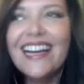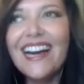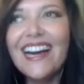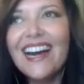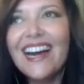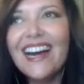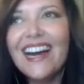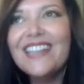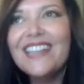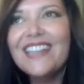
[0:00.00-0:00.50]

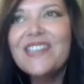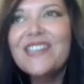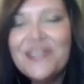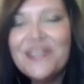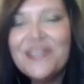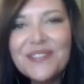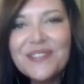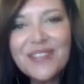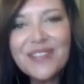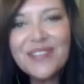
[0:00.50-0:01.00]
I
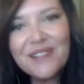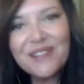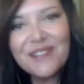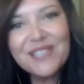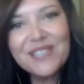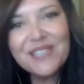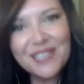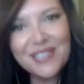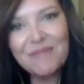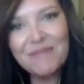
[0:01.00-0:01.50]
knew there
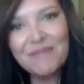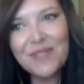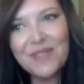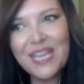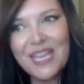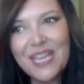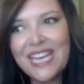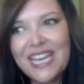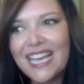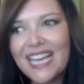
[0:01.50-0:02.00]
was
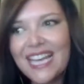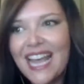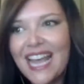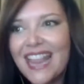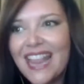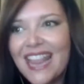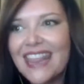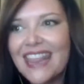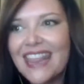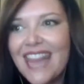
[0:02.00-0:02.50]
something
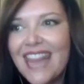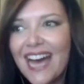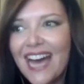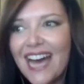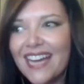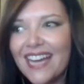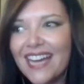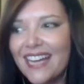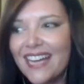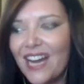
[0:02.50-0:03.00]

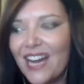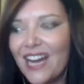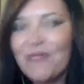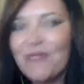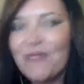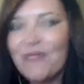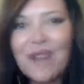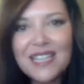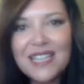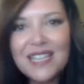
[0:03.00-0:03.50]
that I
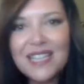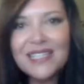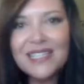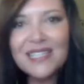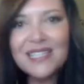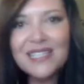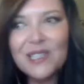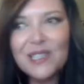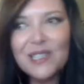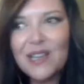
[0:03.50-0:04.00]

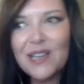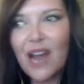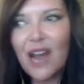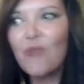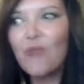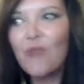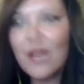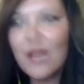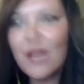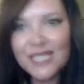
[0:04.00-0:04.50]

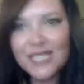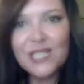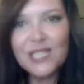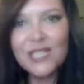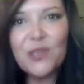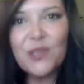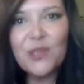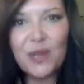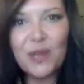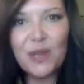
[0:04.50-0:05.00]

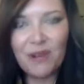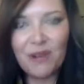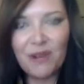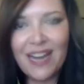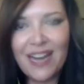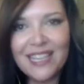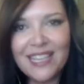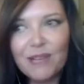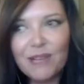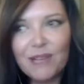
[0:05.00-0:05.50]
wasn't doing
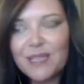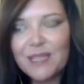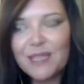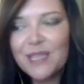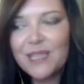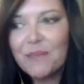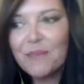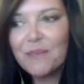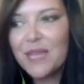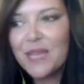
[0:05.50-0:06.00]
right. There
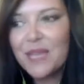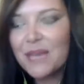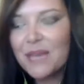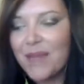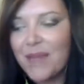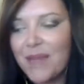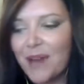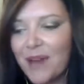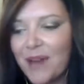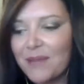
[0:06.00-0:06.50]
was something
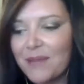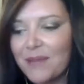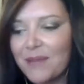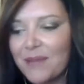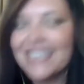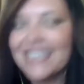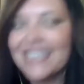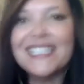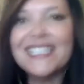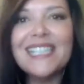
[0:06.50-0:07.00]
about me
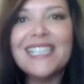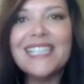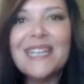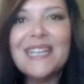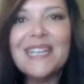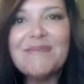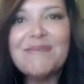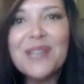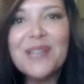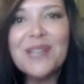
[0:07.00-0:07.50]
that
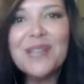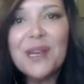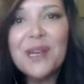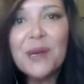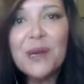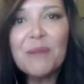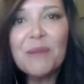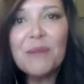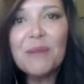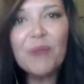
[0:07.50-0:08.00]
seemed
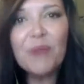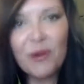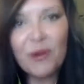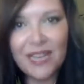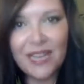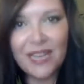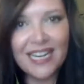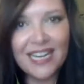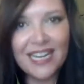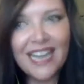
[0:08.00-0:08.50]

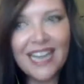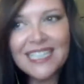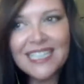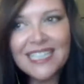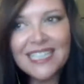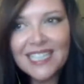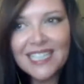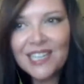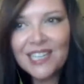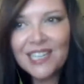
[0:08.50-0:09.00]
broken. I
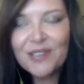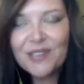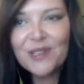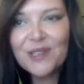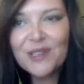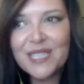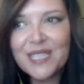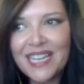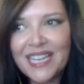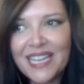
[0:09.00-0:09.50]
didn't
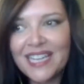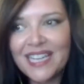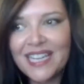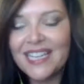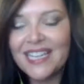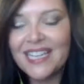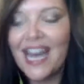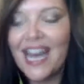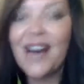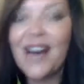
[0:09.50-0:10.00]

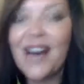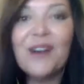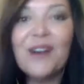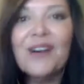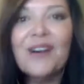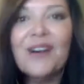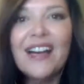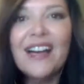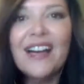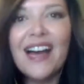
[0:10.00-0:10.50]
understand
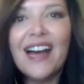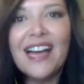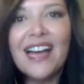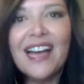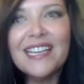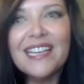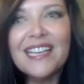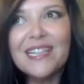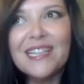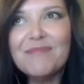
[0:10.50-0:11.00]
how
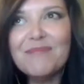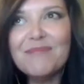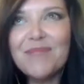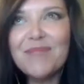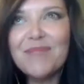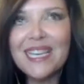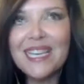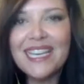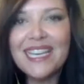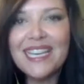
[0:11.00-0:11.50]
I could
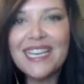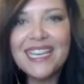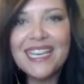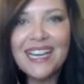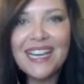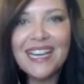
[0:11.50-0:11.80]
be